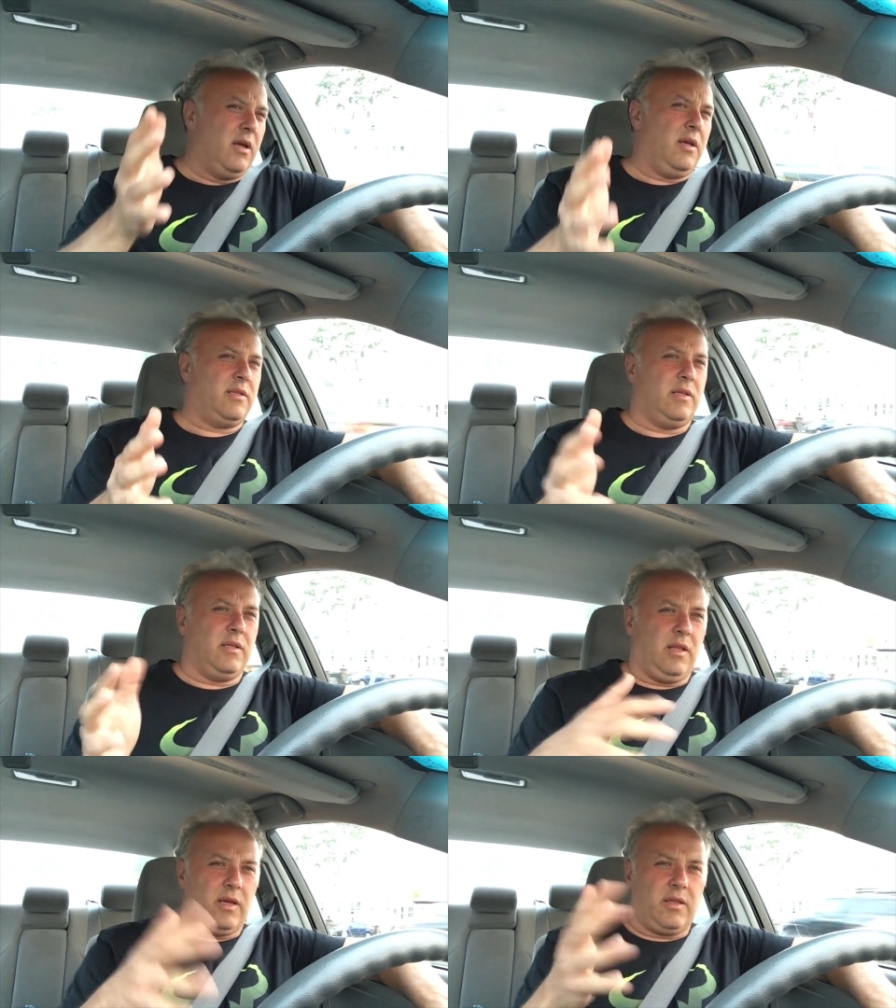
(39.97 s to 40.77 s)
as
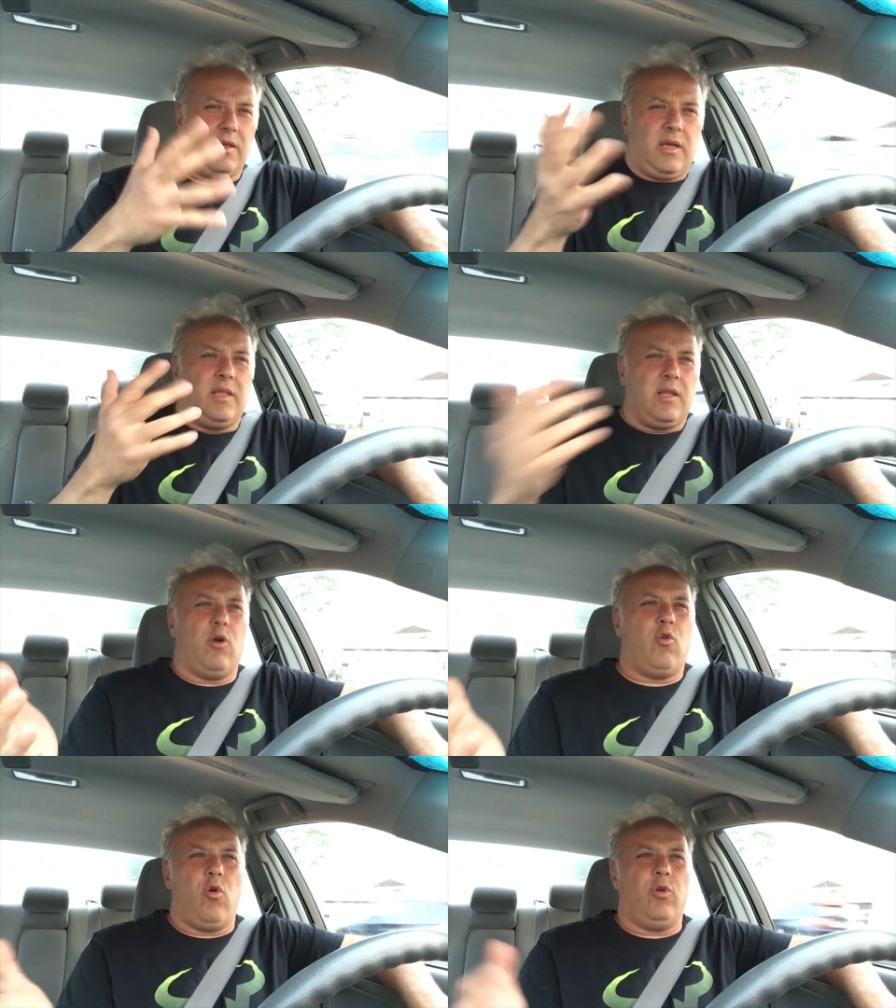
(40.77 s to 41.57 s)
in like they can
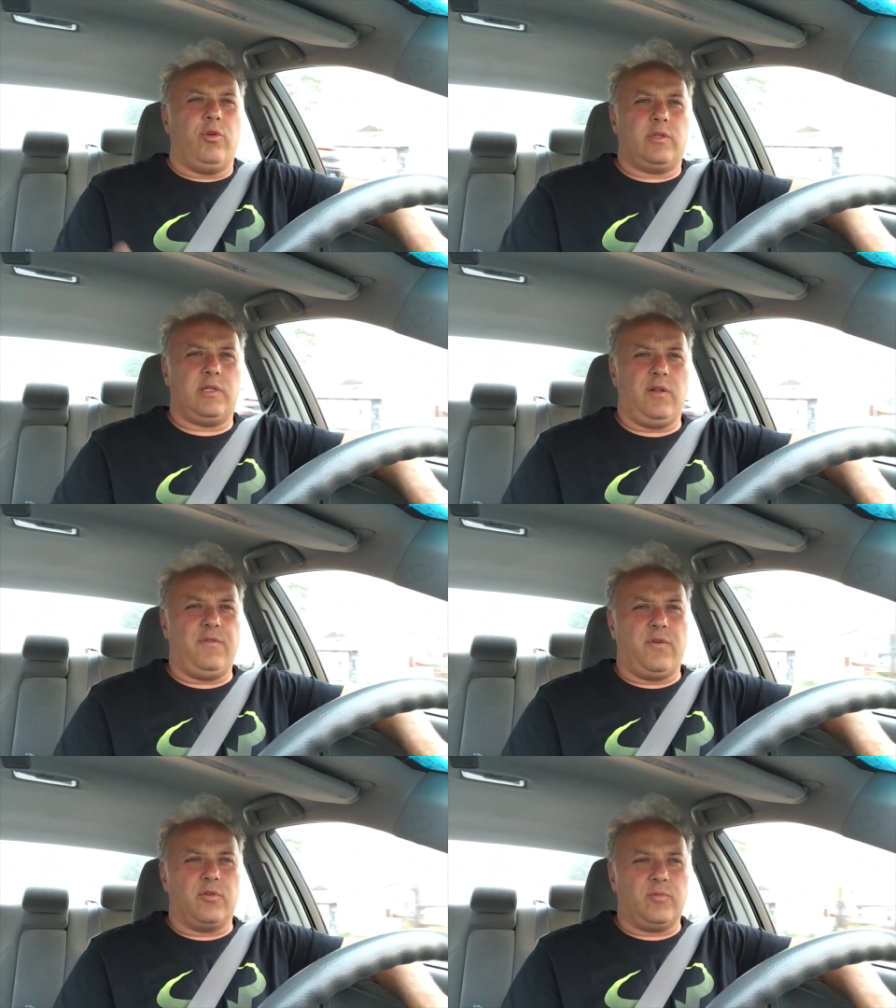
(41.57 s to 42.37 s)
now call your cell
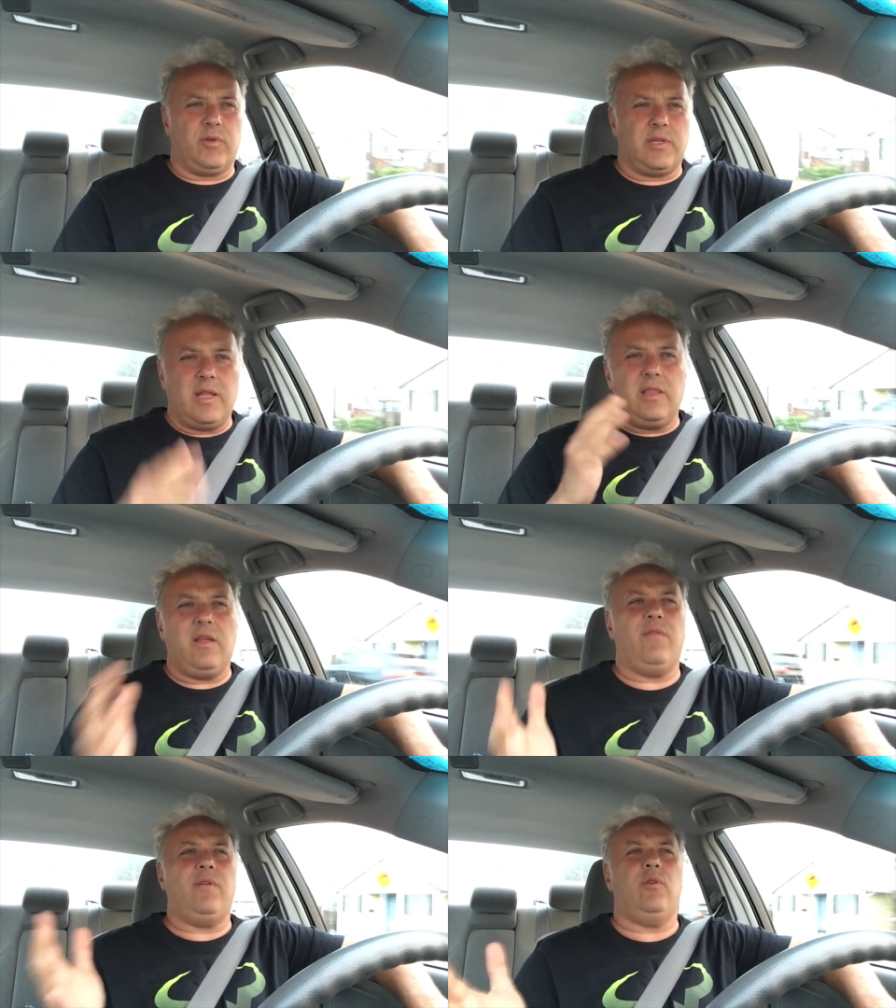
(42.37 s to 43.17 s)
phones because I
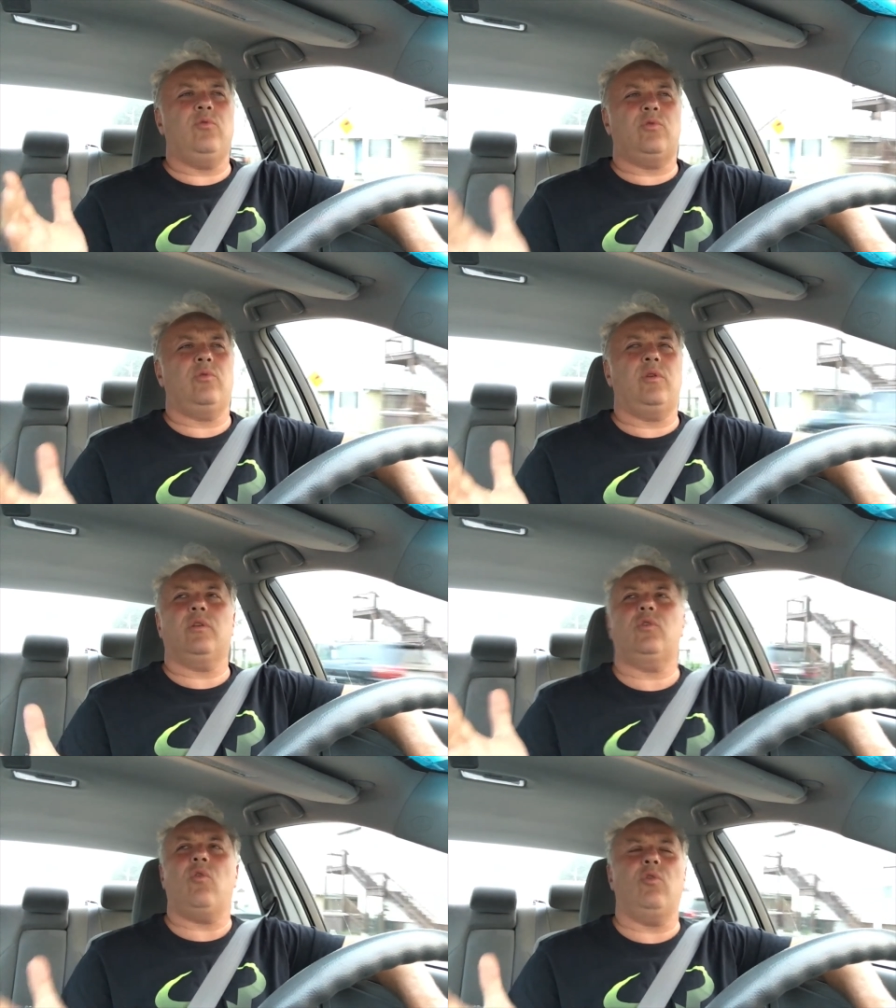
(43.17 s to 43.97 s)
never used to
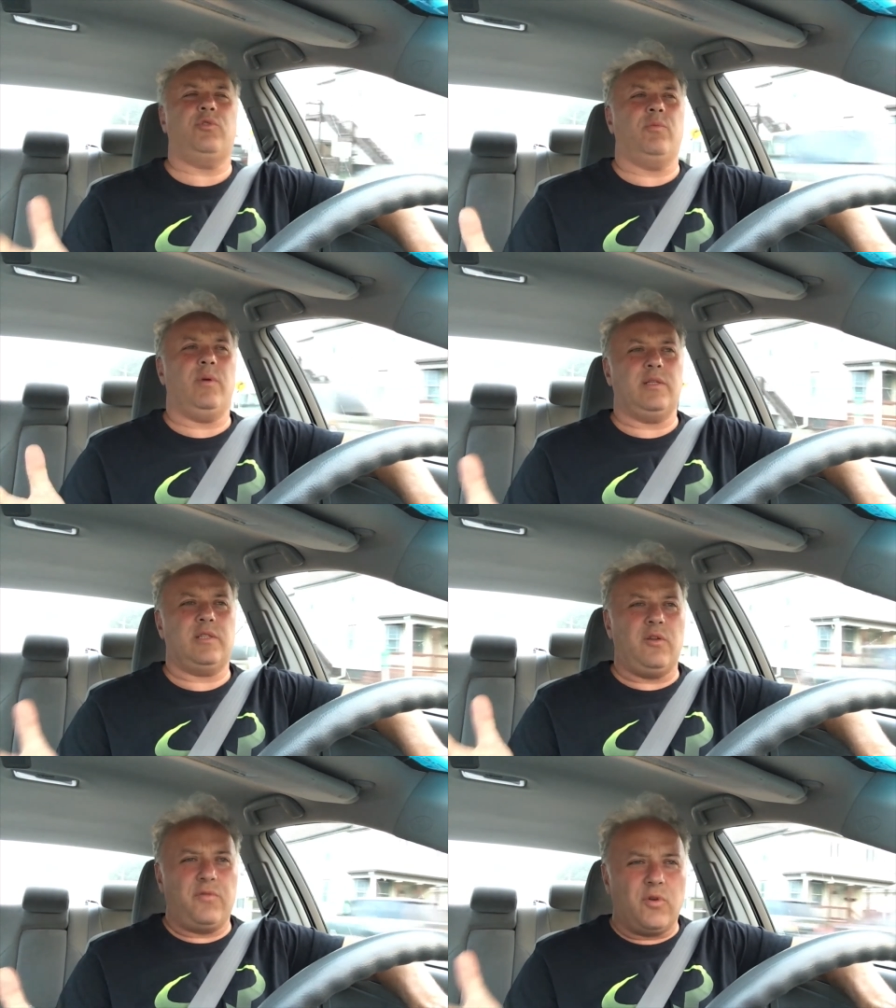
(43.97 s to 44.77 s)
get calls on my
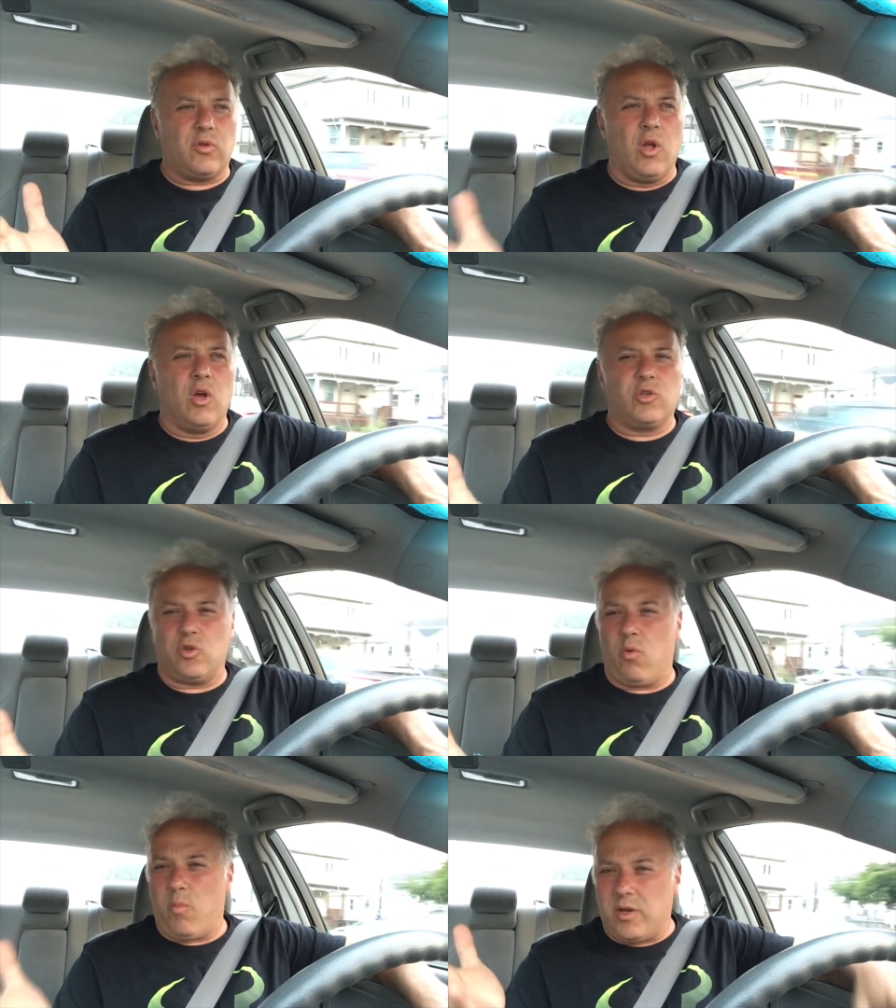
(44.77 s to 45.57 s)
cell phone
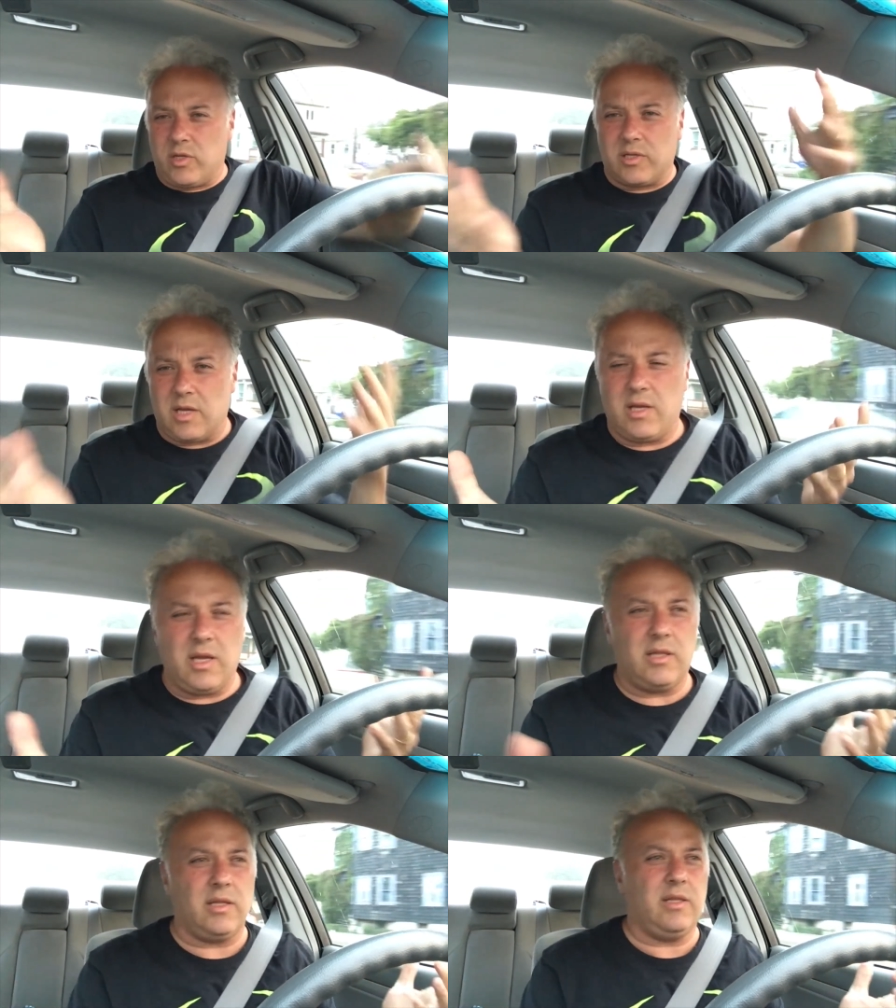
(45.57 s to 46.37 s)
so much as I
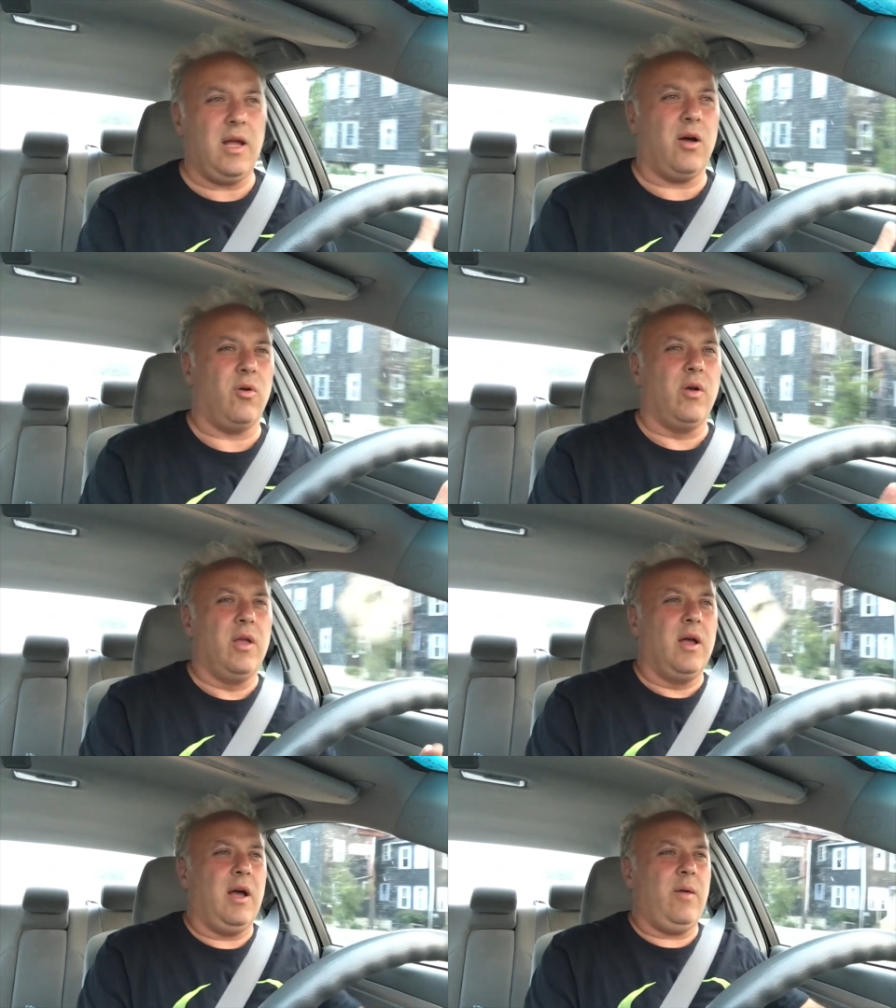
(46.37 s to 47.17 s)
get it Press now. one
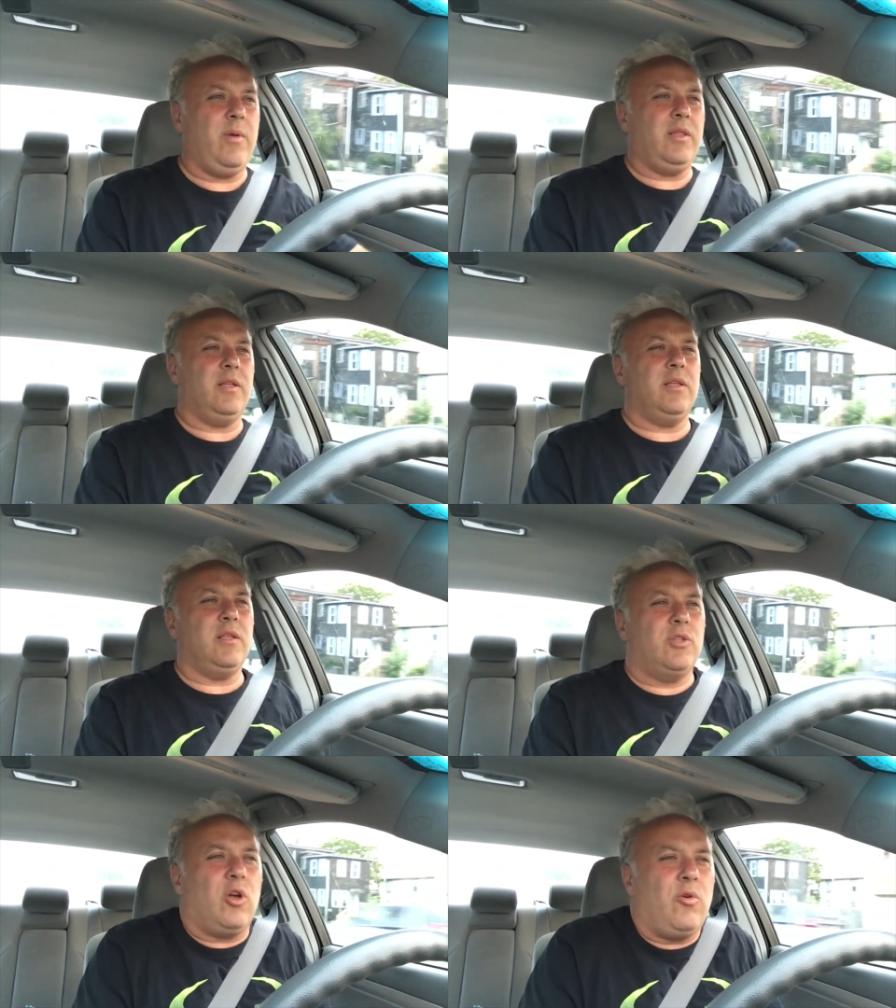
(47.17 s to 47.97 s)
now I mean, be
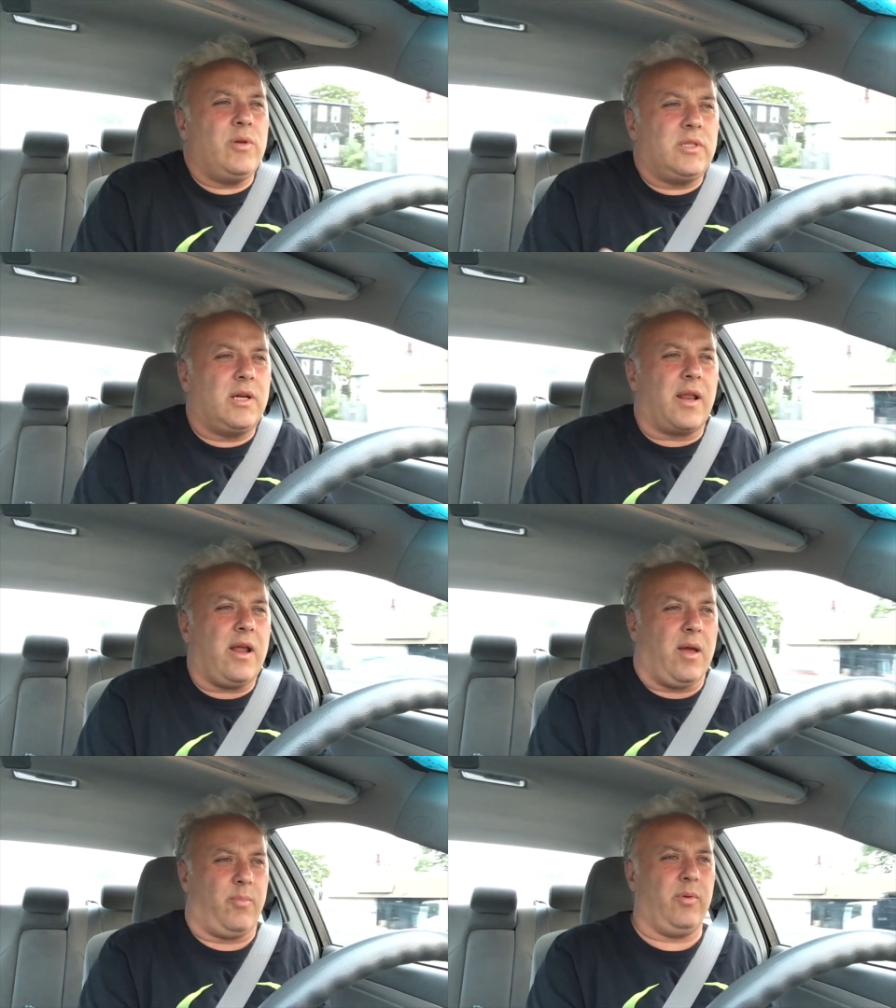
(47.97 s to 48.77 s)
connected. It's always
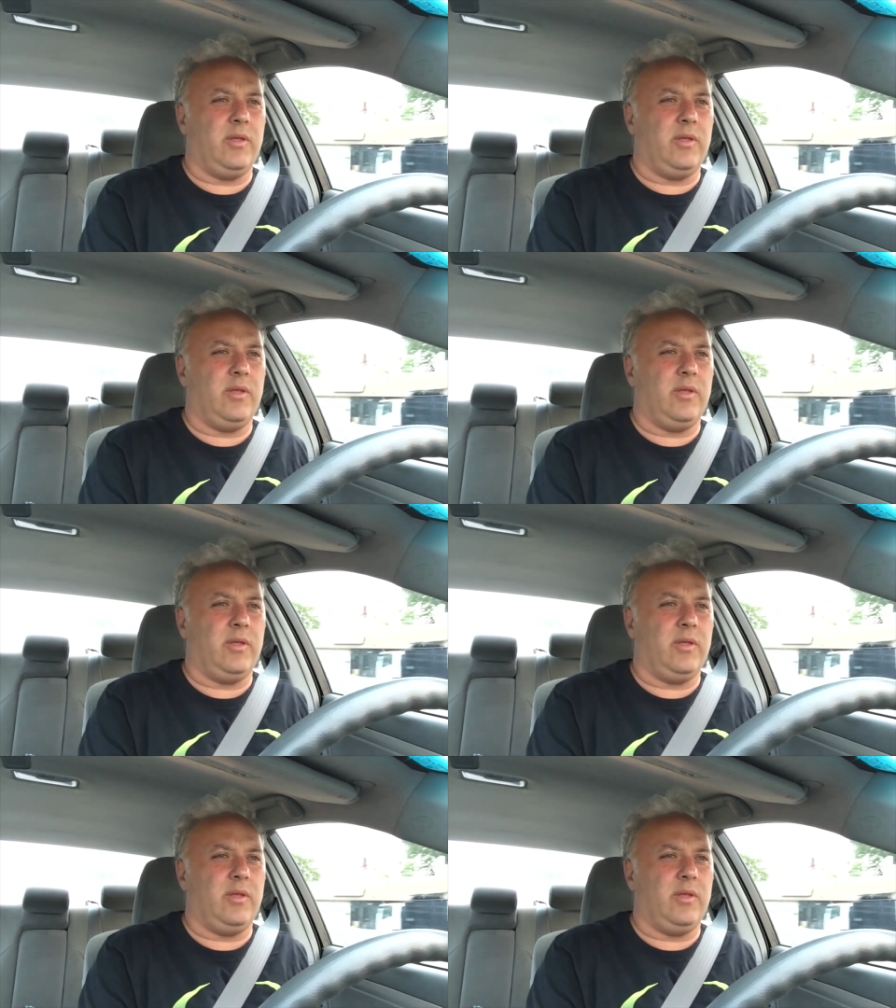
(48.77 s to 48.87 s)
crap.